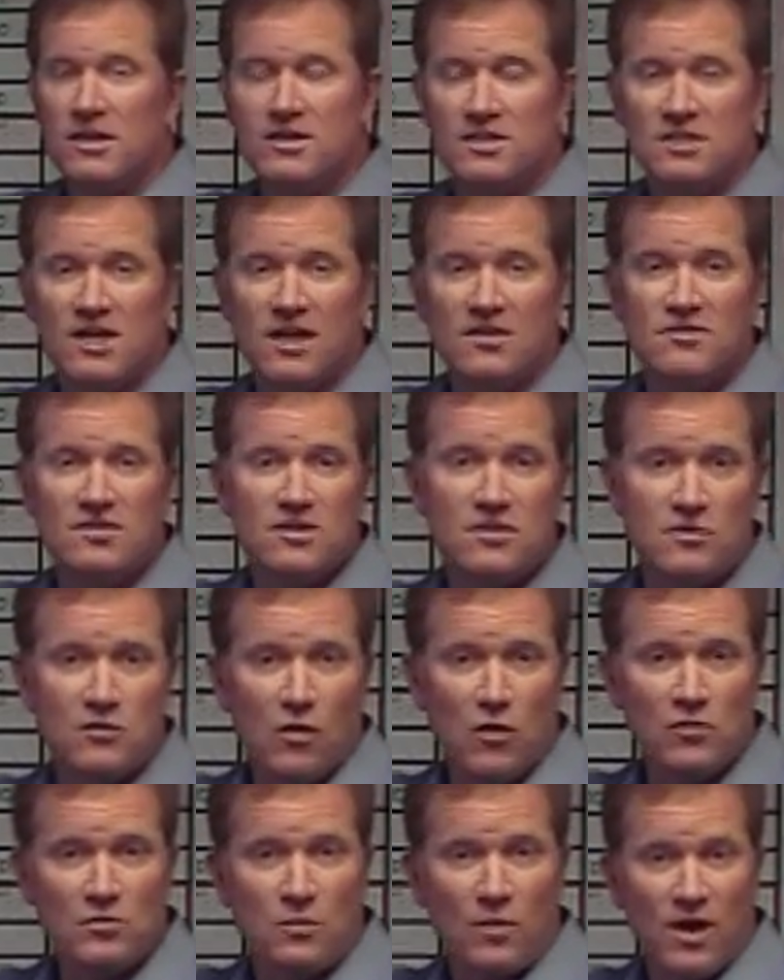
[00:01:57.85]
adjusted
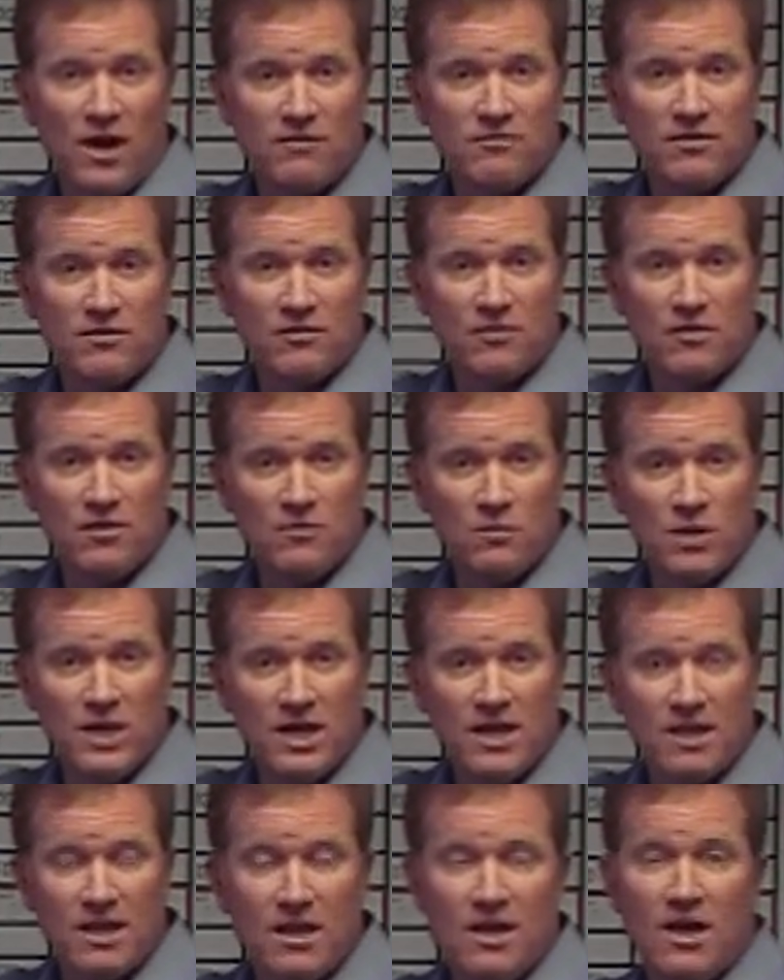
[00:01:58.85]
gross profit for the
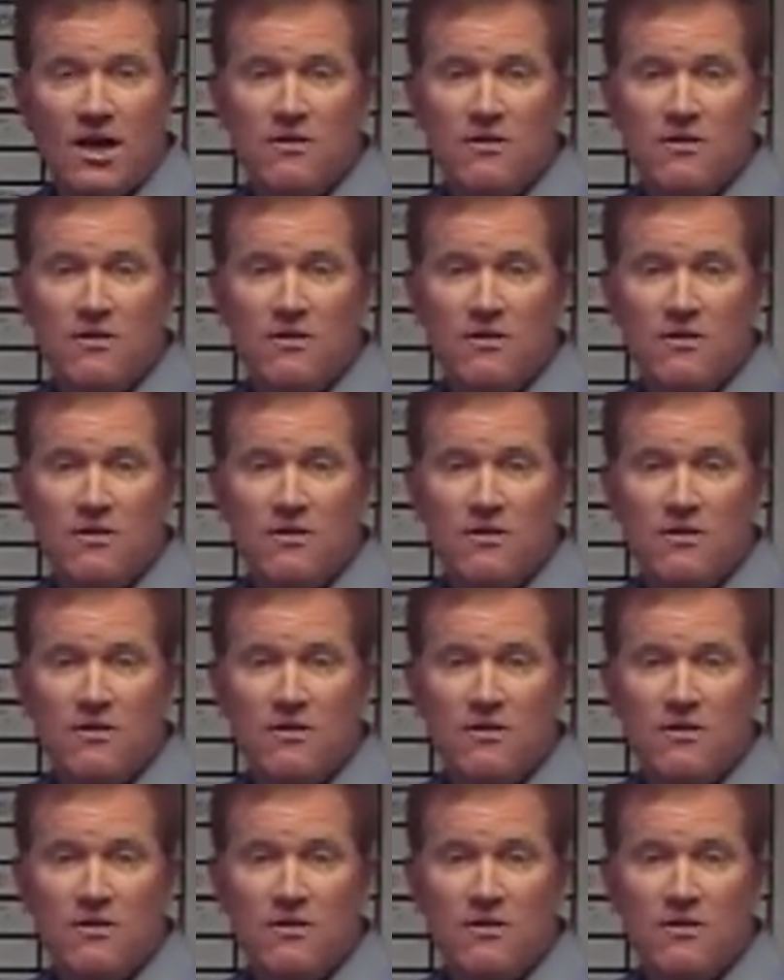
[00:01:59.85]
week